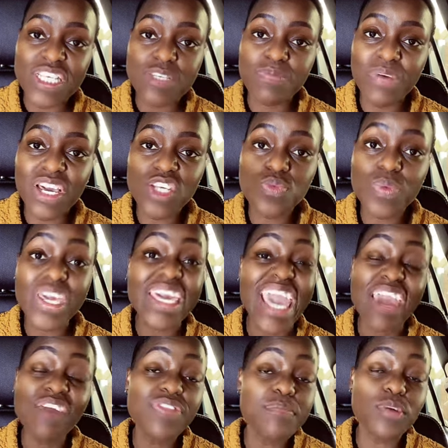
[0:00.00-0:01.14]
of us because we
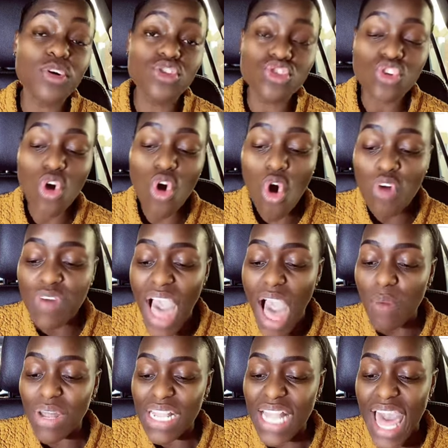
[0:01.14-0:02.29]
gave them control over
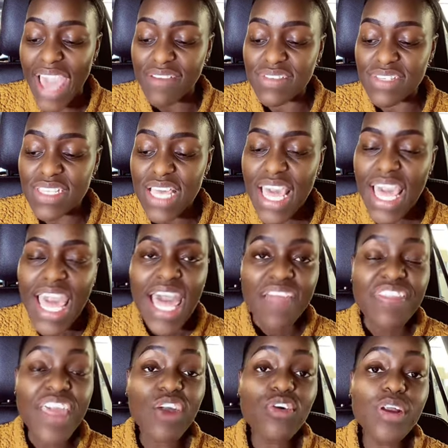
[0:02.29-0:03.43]
our lives.
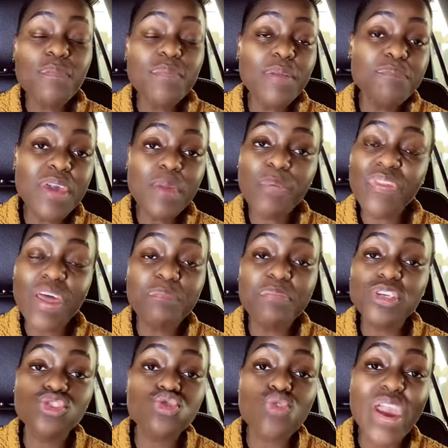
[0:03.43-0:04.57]
There could have been people
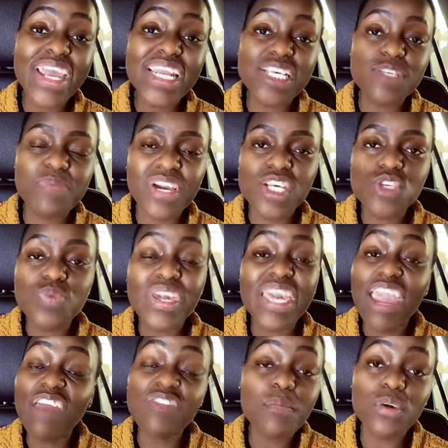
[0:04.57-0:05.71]
that betrayed us because we
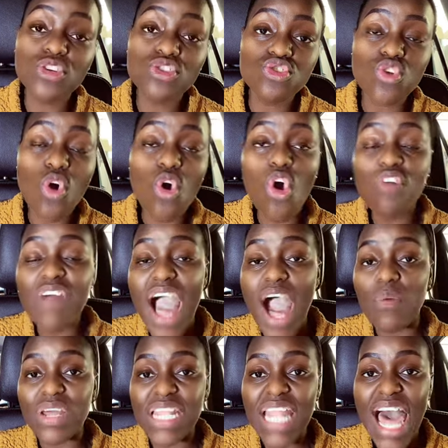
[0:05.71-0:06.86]
gave them control over
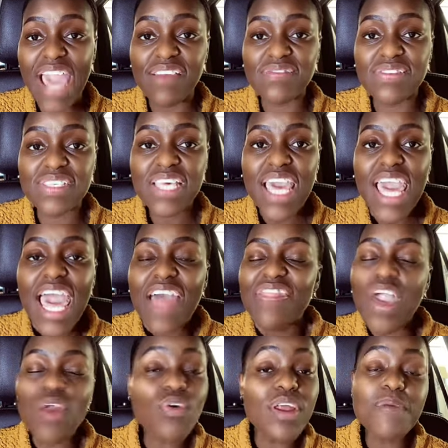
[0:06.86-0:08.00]
our lives.
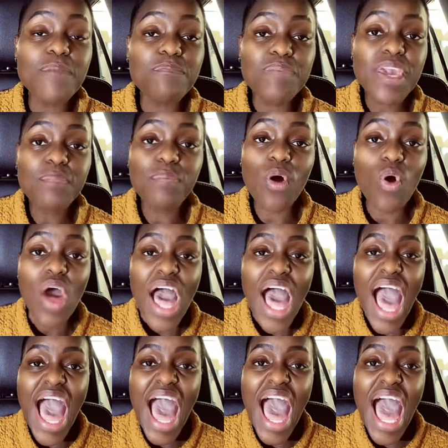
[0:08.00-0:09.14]
There could have been people
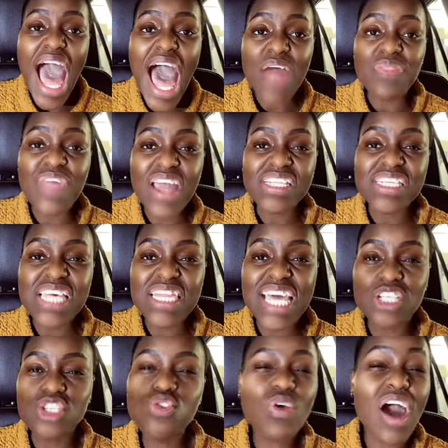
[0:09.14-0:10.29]

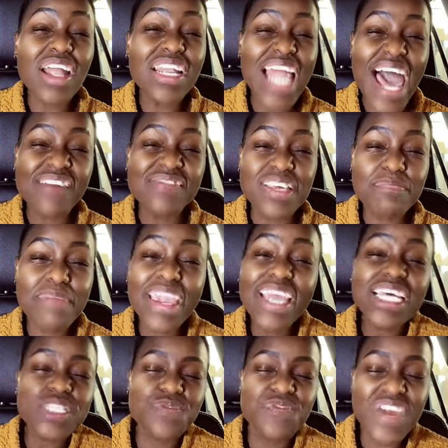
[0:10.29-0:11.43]
that took our lives and
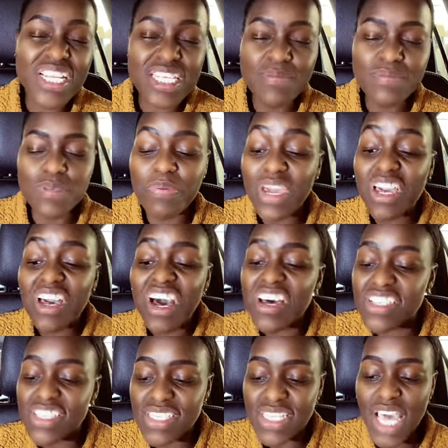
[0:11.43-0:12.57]
made us victims
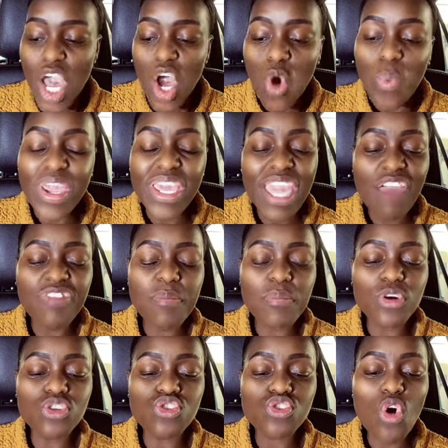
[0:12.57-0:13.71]
because we gave
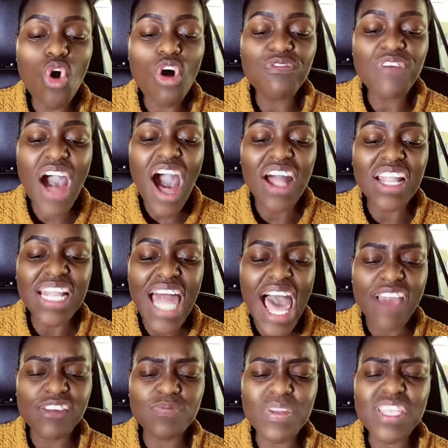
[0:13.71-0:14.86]
them control over our
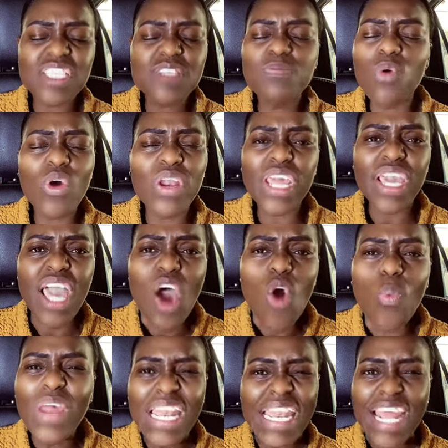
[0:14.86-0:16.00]
lives. But this morning,
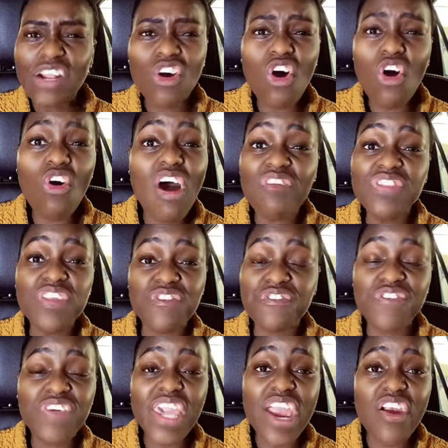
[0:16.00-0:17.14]
we let go of the
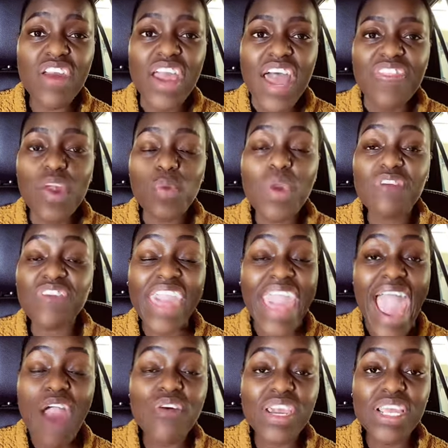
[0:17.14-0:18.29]
fear that we have
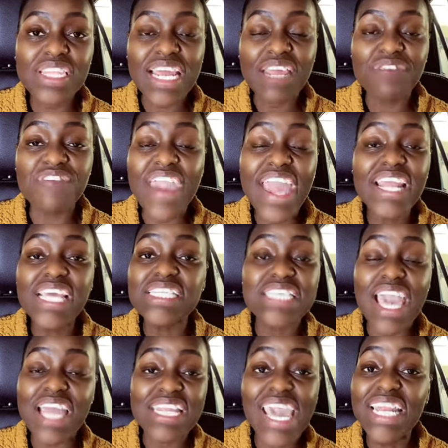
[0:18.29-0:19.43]
carried that
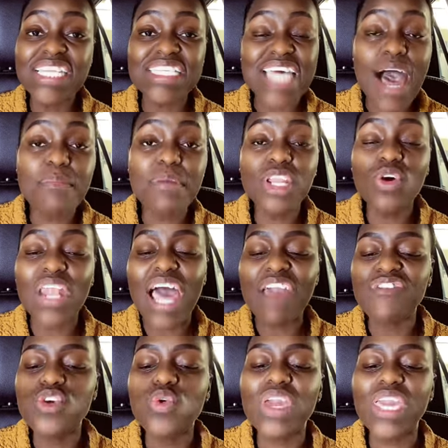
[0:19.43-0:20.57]
at any time in your
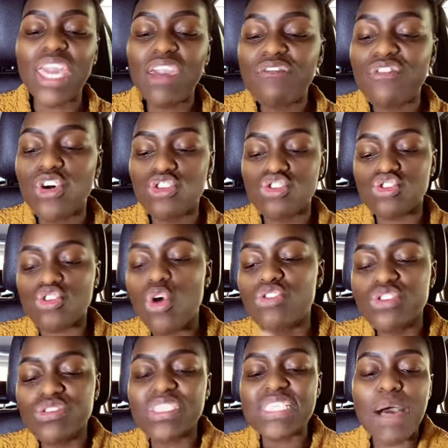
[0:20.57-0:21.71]
life you give
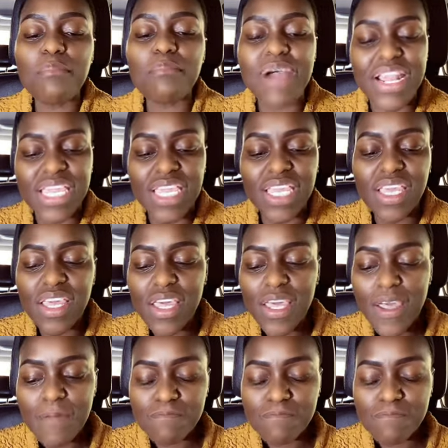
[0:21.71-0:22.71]
control to somebody,